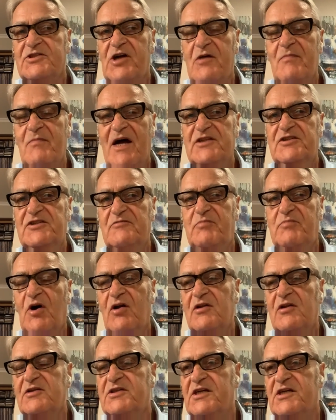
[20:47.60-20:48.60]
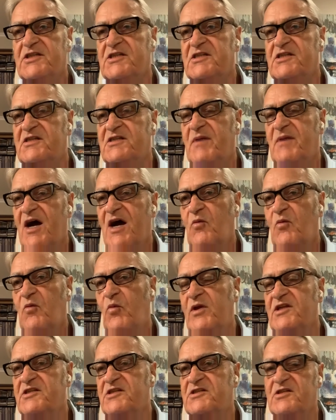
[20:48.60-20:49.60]
so much of politics is
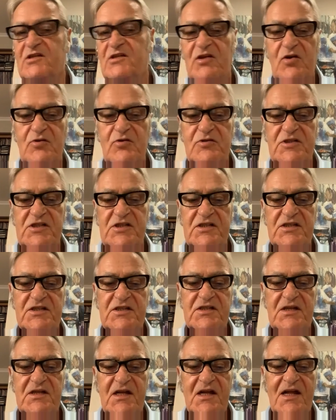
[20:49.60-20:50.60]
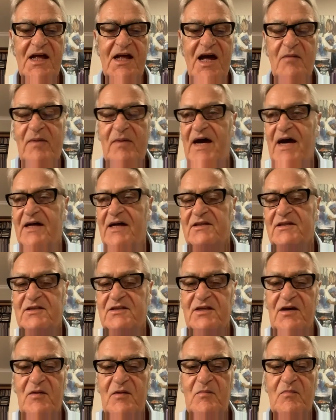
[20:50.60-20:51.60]
about winners and losers,
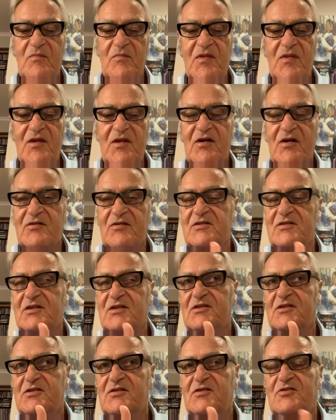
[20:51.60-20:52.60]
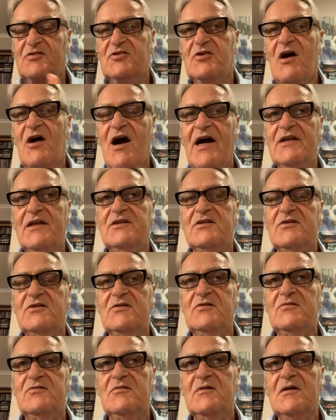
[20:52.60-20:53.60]
about um, you know trying
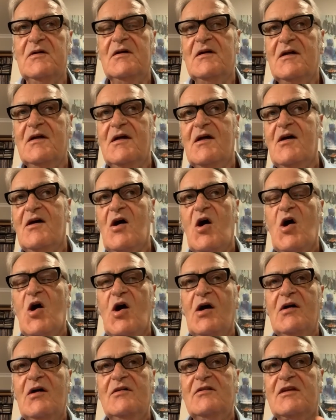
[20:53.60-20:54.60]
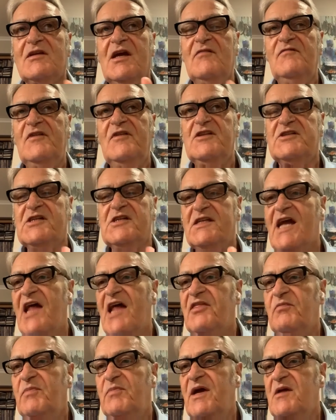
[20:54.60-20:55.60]
to convince
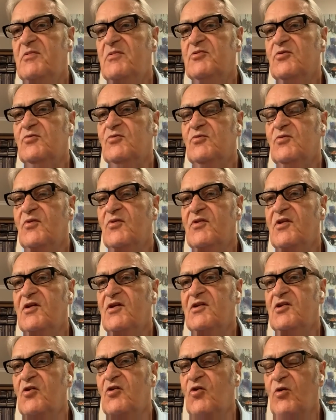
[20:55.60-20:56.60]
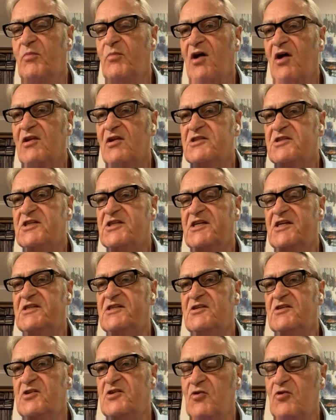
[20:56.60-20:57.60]
enough people that your
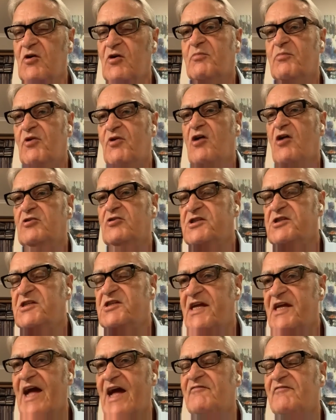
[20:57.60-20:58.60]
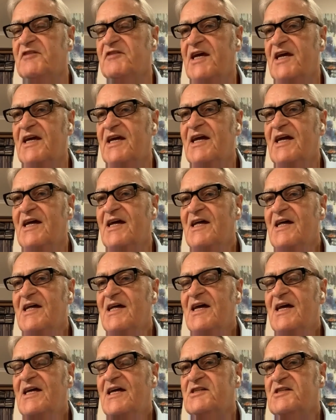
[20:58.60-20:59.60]
policies and your approach to governing
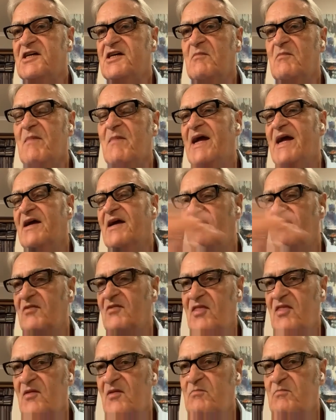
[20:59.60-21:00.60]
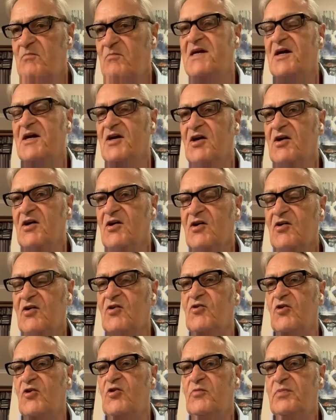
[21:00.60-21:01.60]
is going to make the bigger
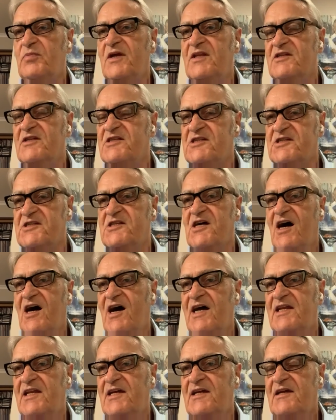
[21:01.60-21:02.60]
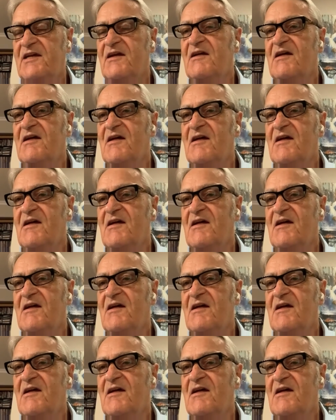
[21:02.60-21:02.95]
group in society